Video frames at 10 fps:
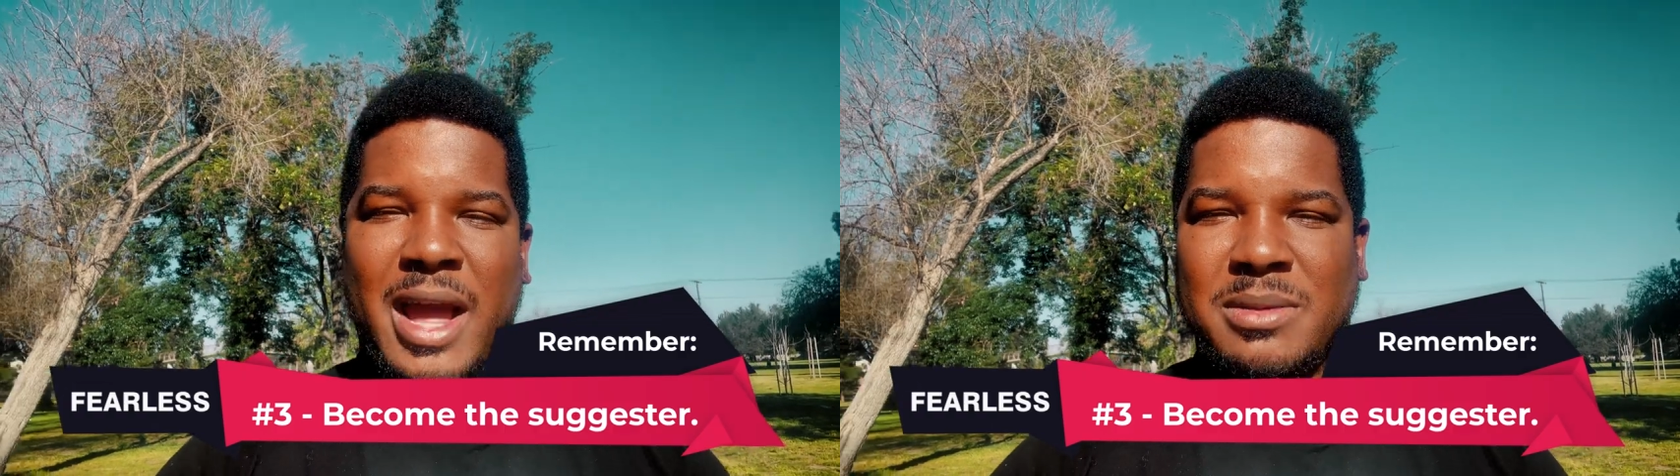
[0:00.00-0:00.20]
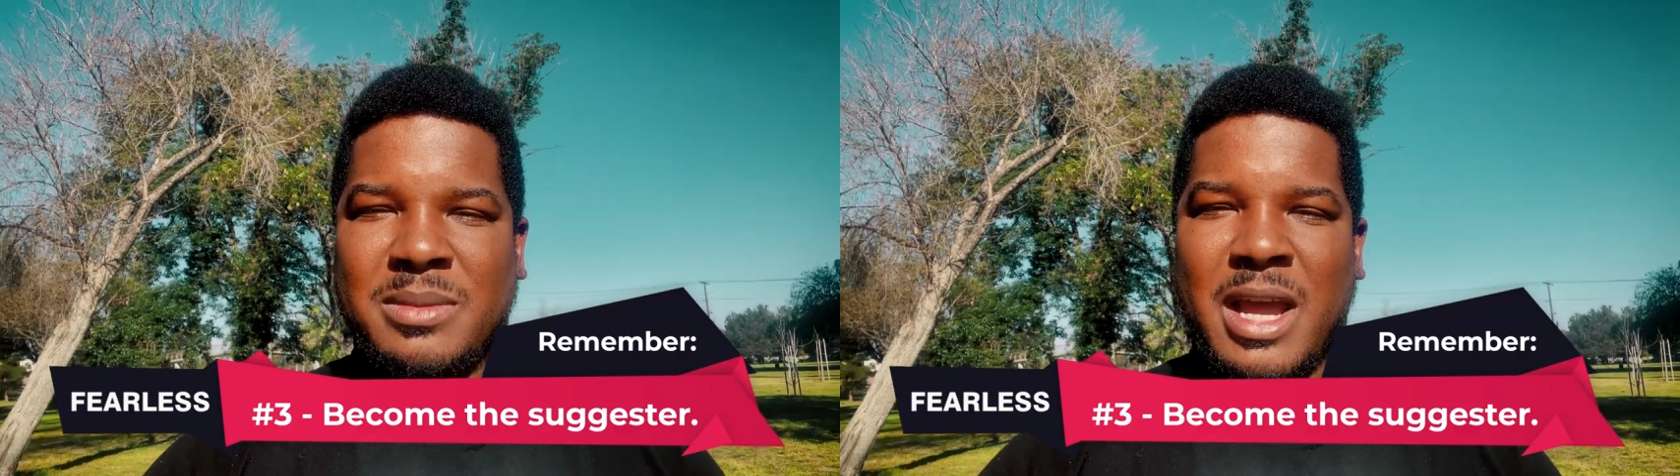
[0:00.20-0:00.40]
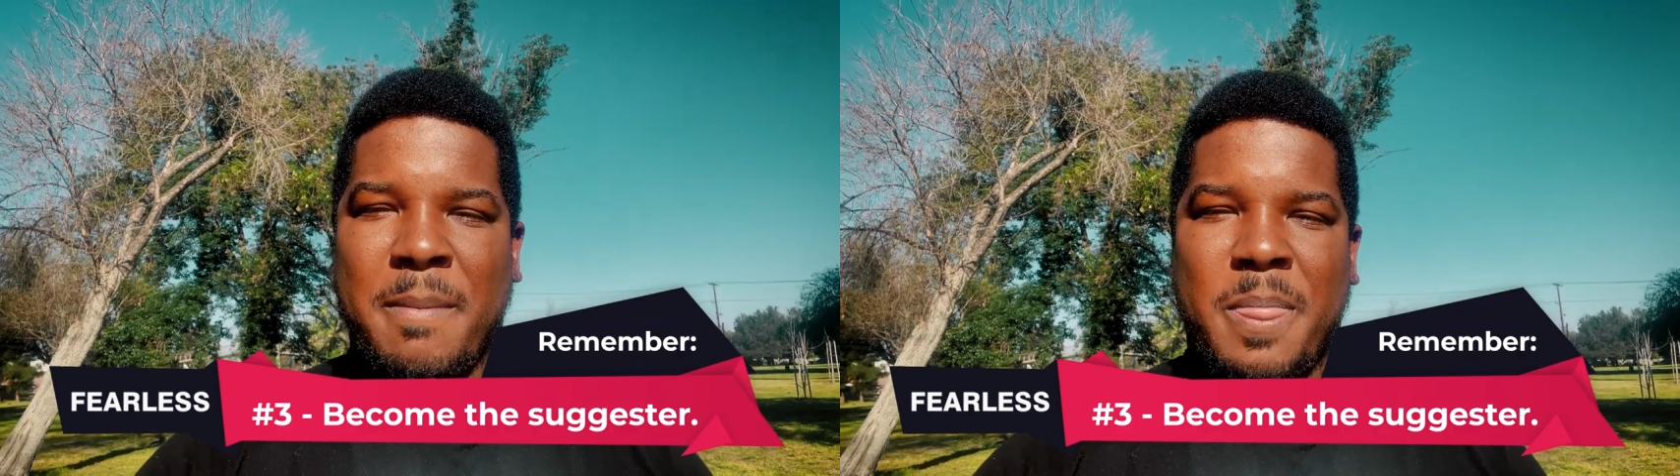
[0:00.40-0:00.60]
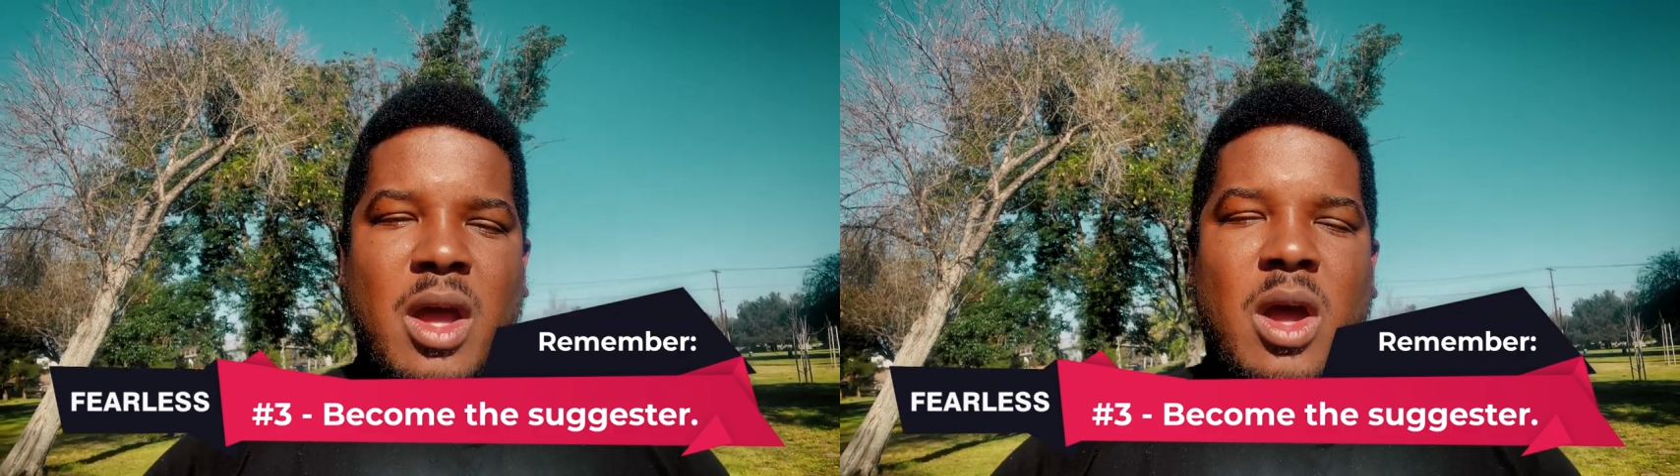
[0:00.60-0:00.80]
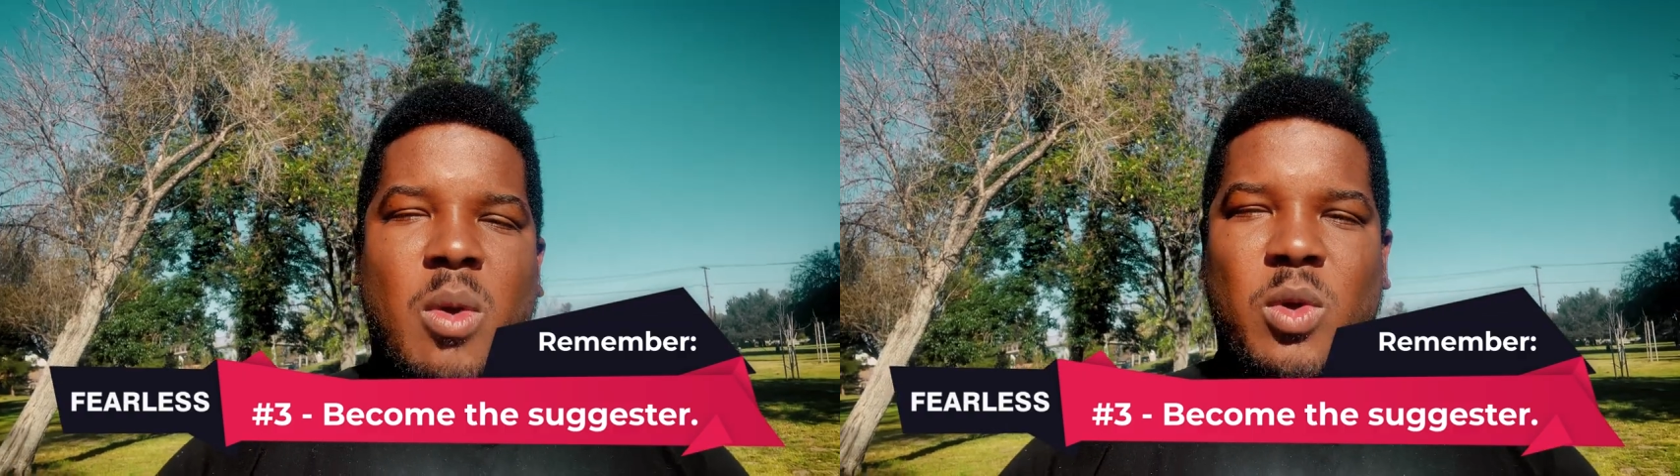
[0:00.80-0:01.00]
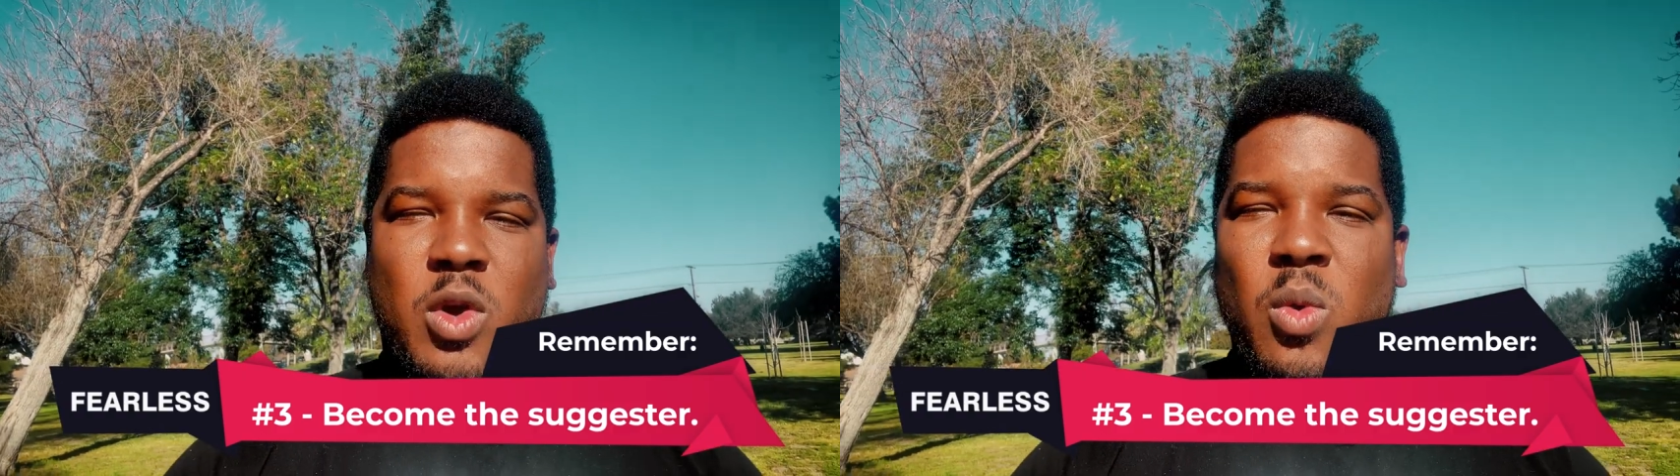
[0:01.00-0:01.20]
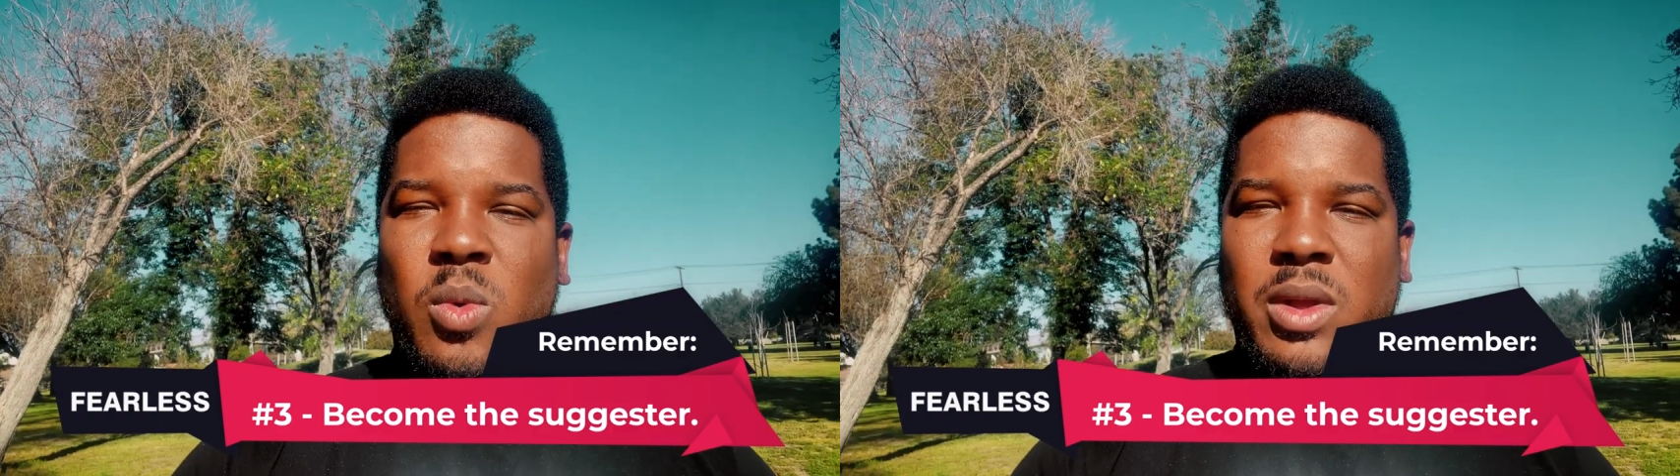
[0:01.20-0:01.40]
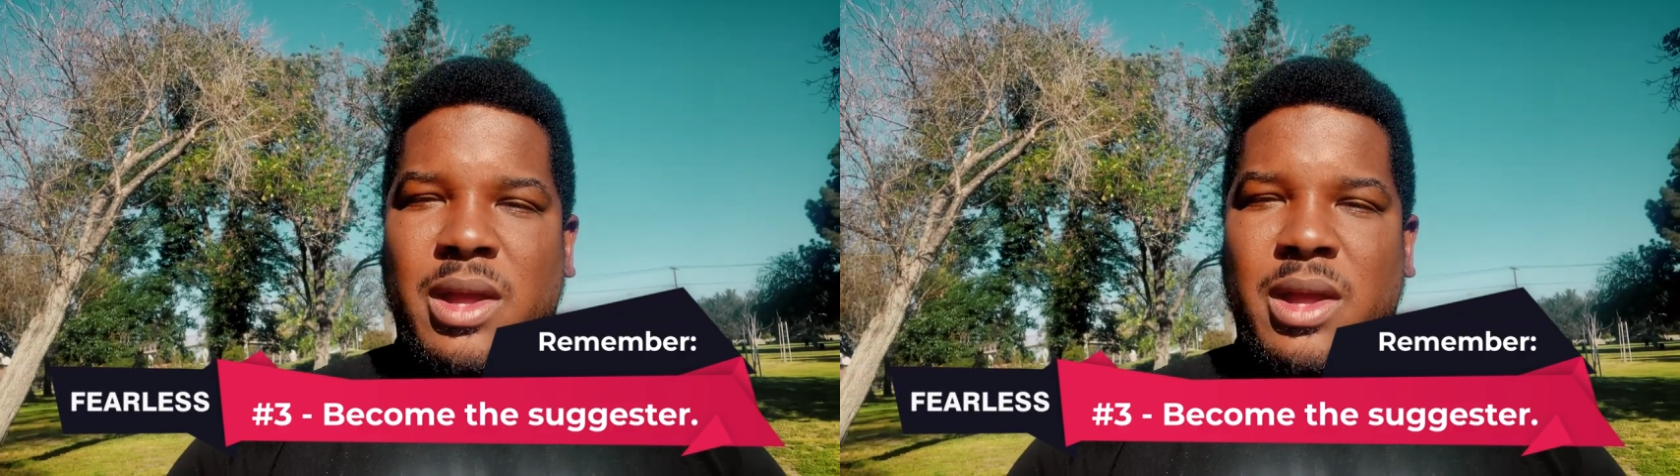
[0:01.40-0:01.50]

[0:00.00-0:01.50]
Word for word: out sometime. Well, cool.